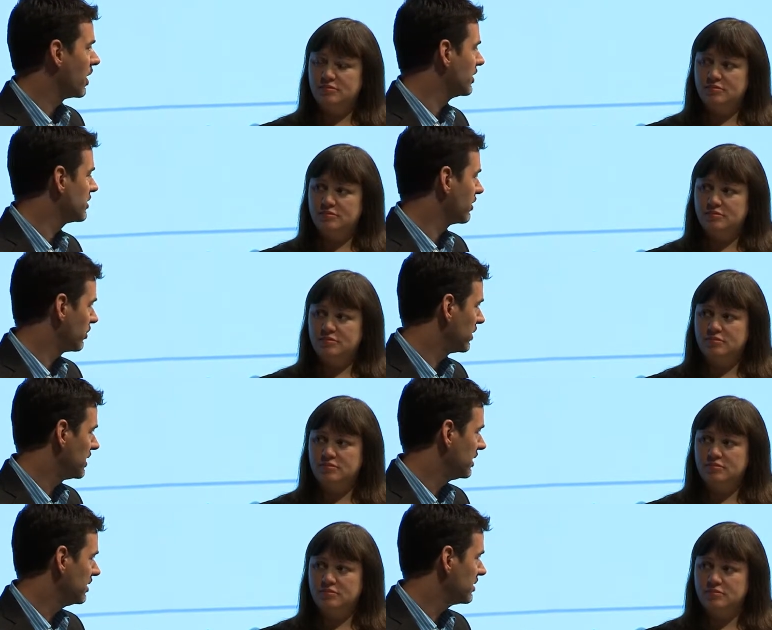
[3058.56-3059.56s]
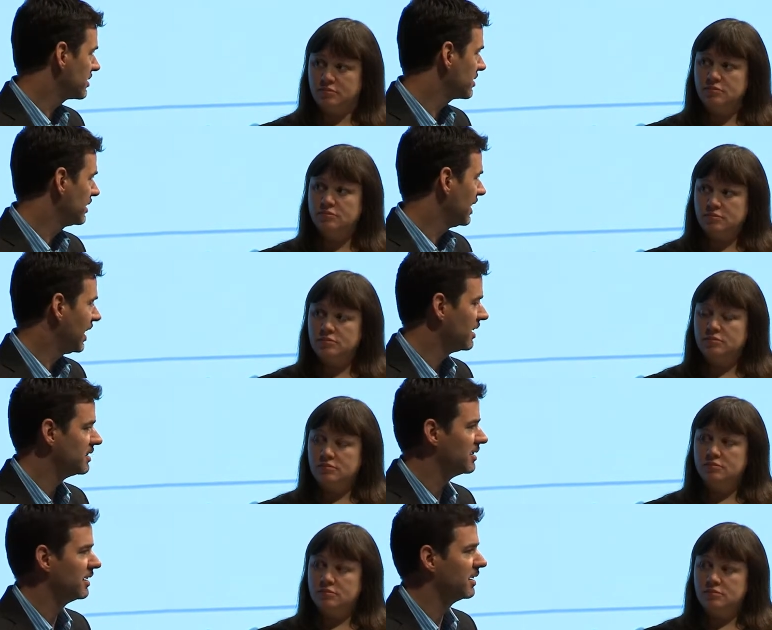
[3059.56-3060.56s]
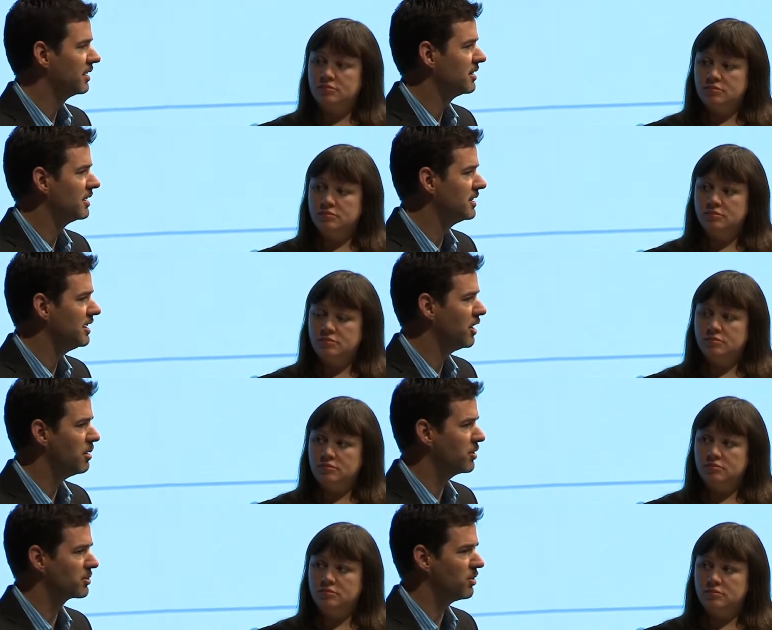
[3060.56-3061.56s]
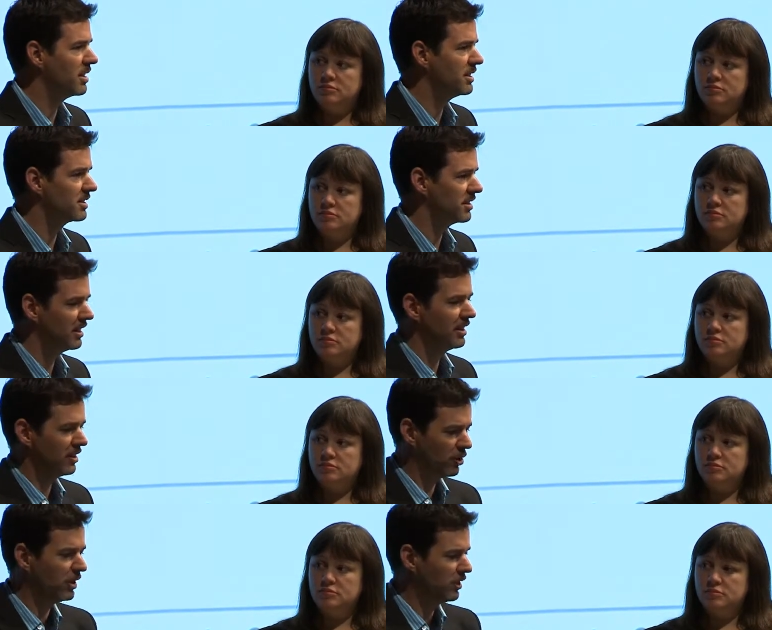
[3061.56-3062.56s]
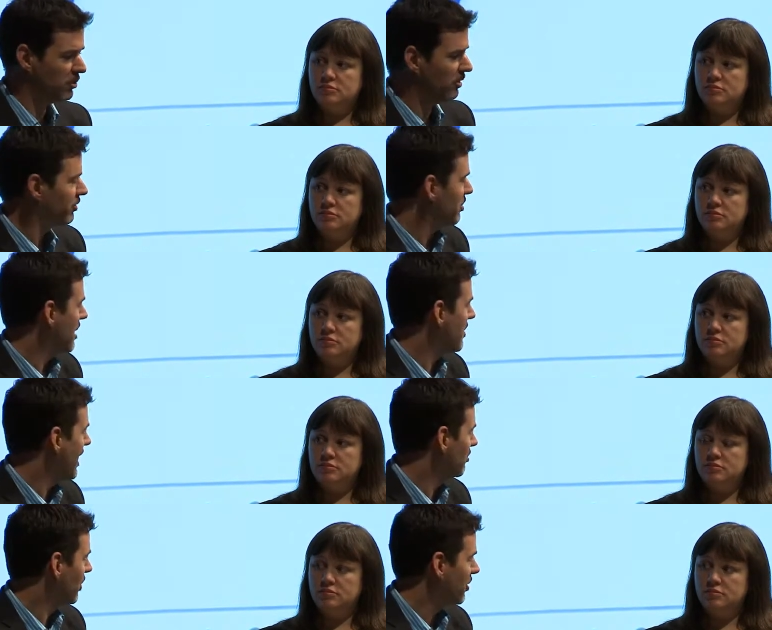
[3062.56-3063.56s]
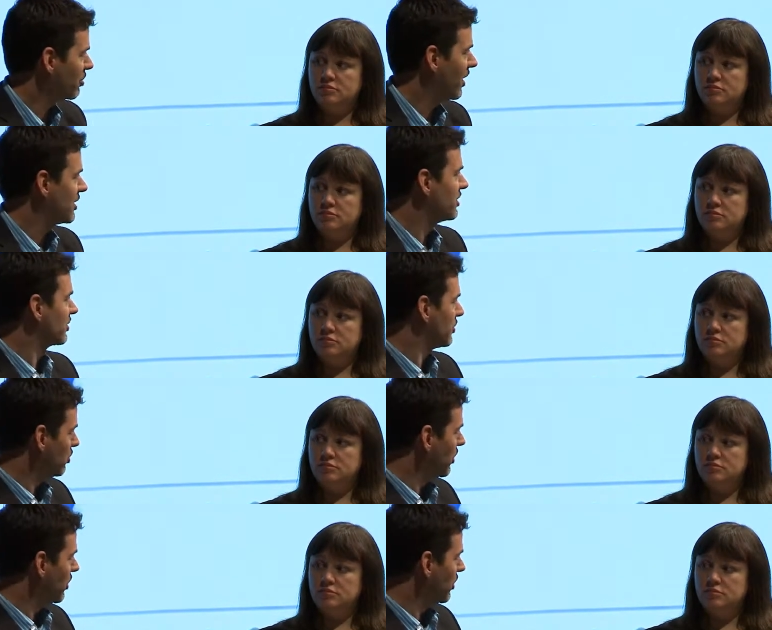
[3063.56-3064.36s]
Speaker 1: 1 to 3 years. And the T-commerce one is quickly went from a back burner project to